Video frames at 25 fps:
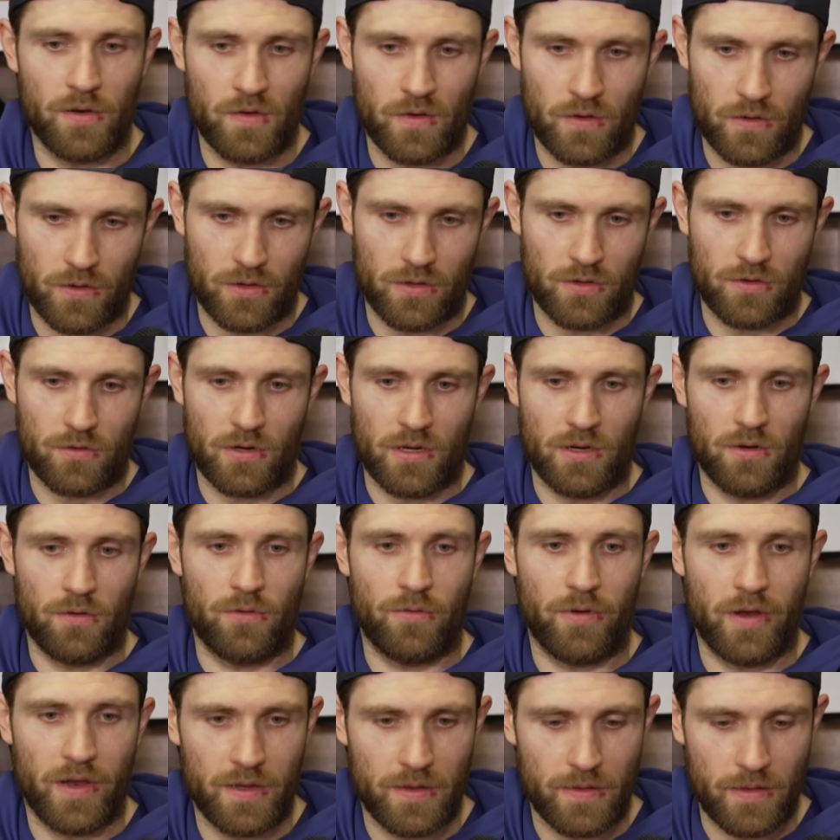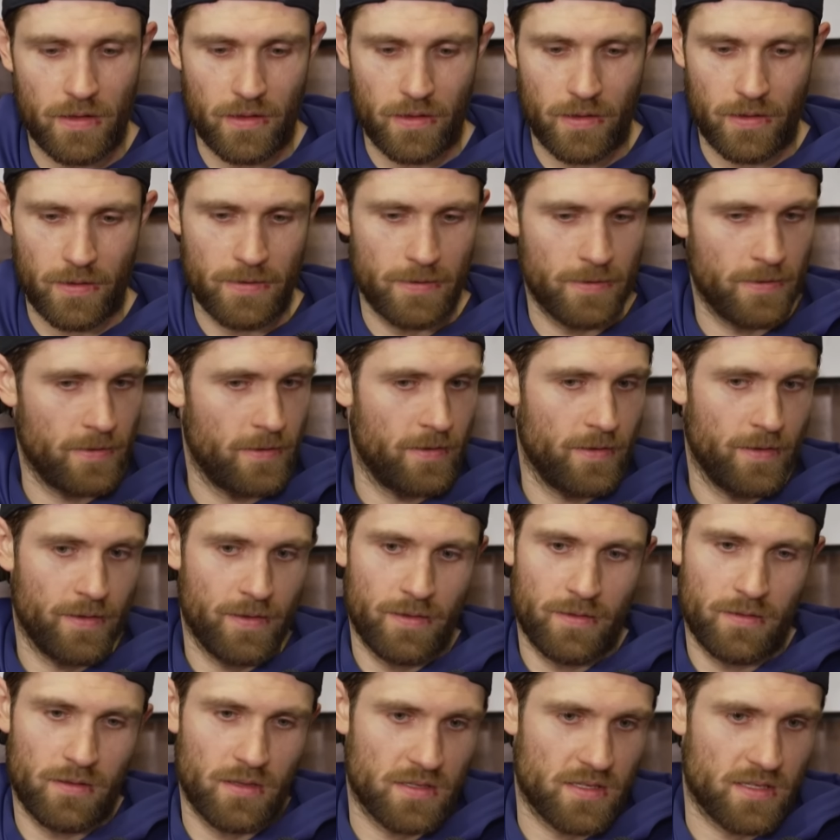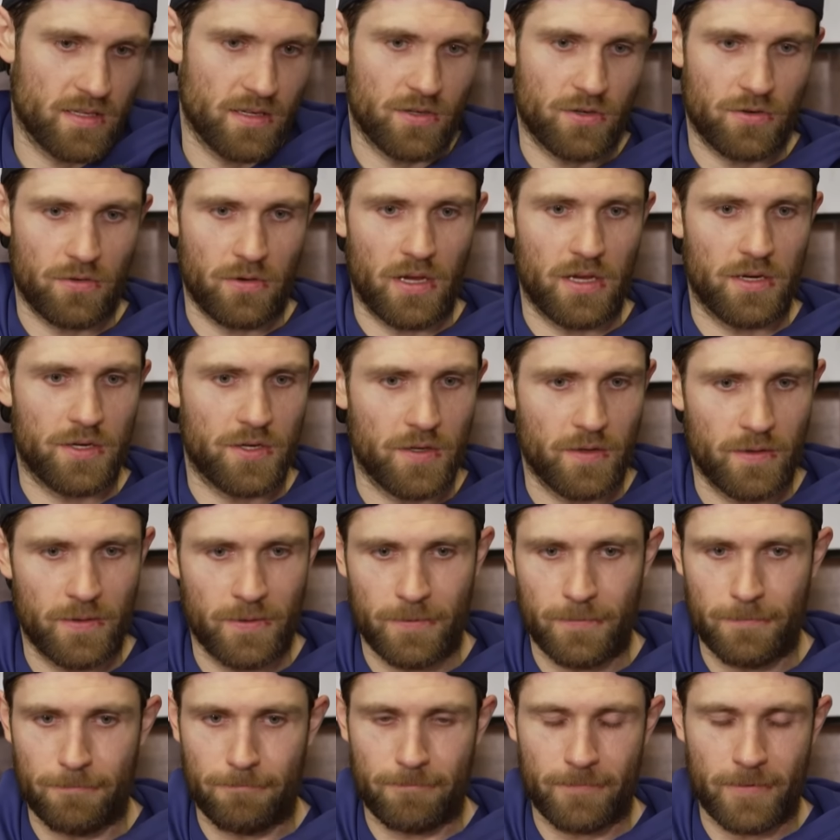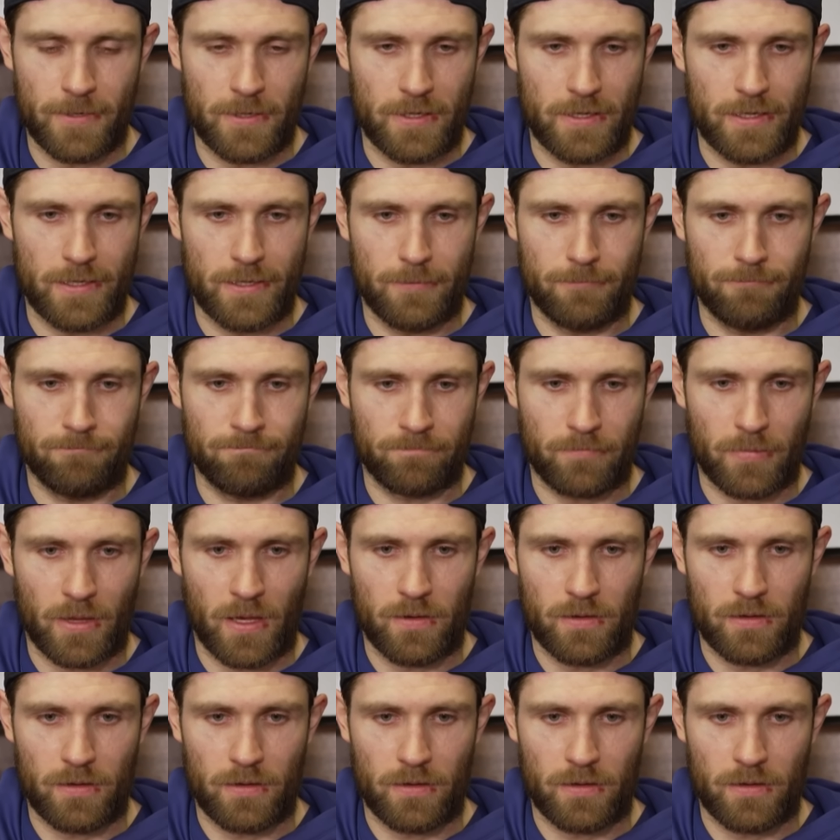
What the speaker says: You're trying to read the situation, and